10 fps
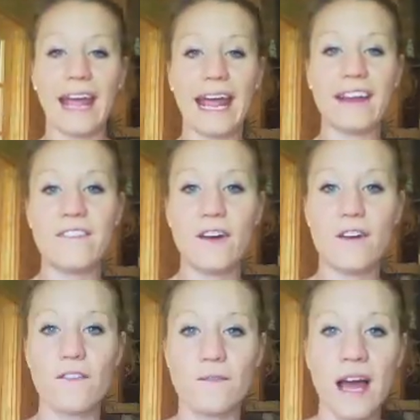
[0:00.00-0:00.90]
And
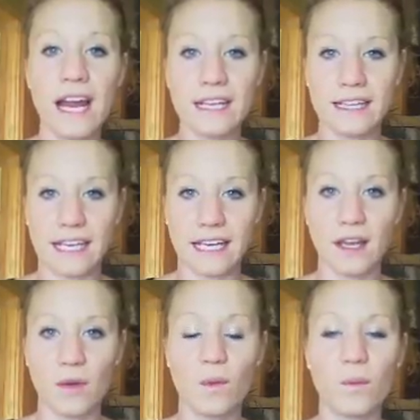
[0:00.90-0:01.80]

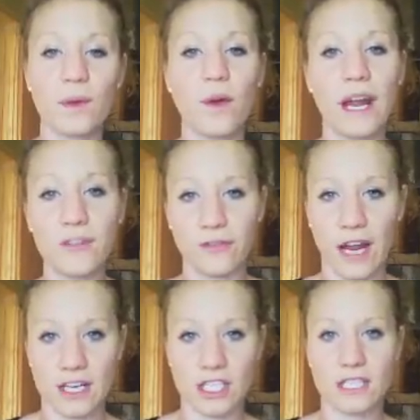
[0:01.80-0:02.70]
finally, when we write
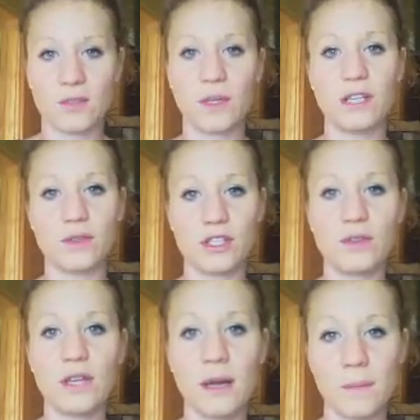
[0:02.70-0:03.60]
fractions, we use
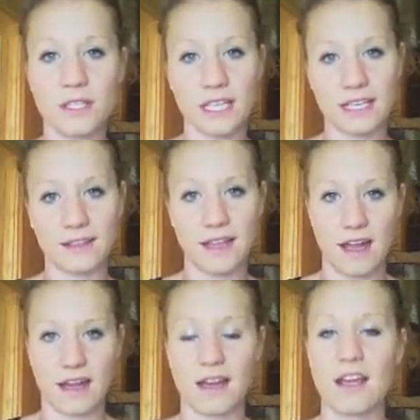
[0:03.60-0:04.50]
2 numbers and a
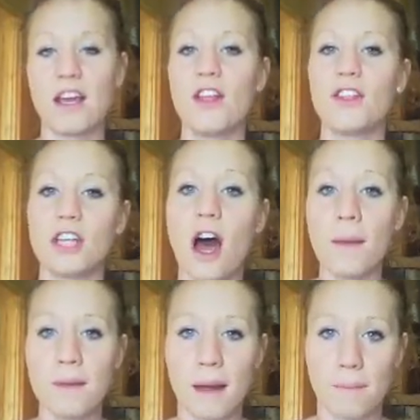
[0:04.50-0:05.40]
line. The
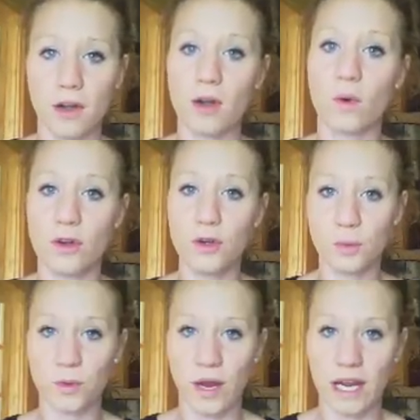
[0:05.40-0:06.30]
top number, or
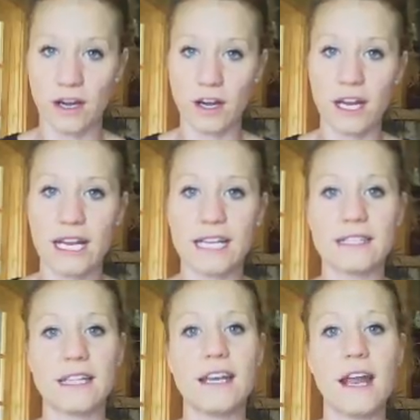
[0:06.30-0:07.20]
numerator,
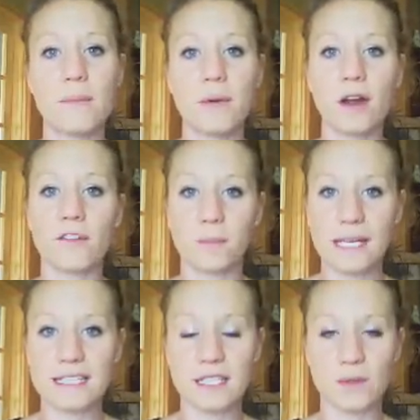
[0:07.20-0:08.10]
is the number of
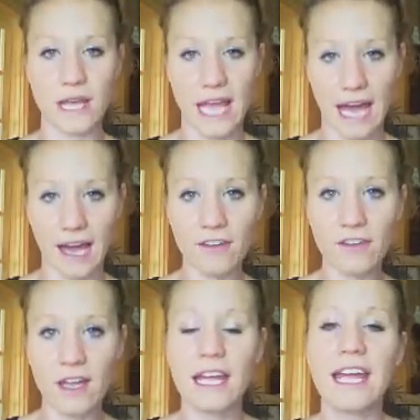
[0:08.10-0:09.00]
pieces we have
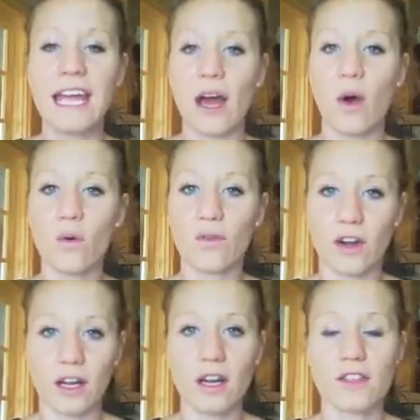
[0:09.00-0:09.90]

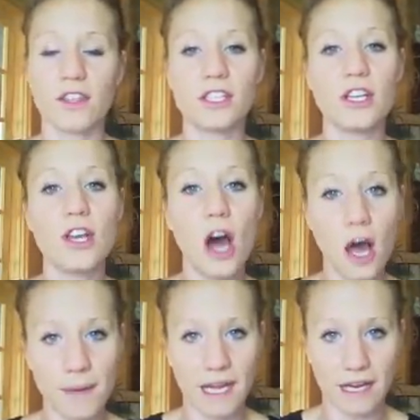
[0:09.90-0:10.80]
over the
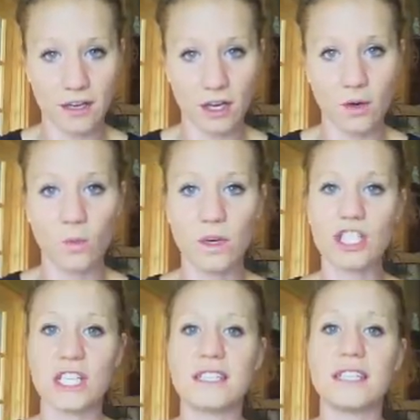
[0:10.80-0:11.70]
denominator,
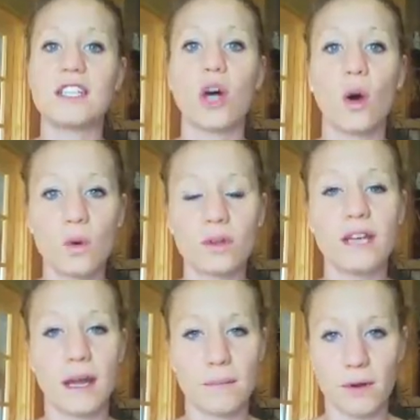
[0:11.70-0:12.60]
which is the total
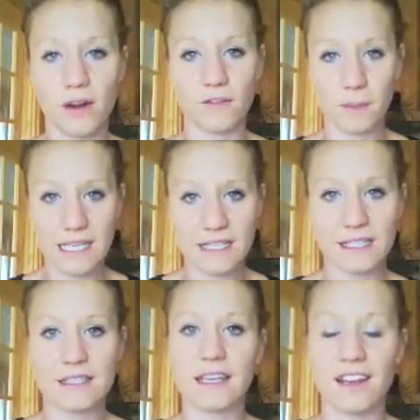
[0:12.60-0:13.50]
number of
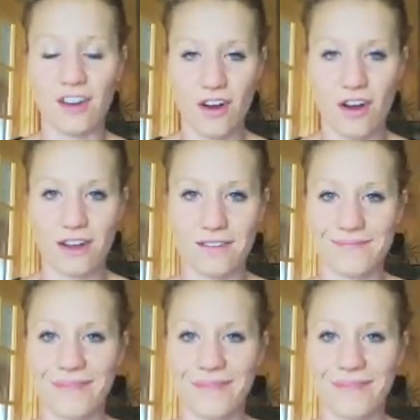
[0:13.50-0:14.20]
pieces in all.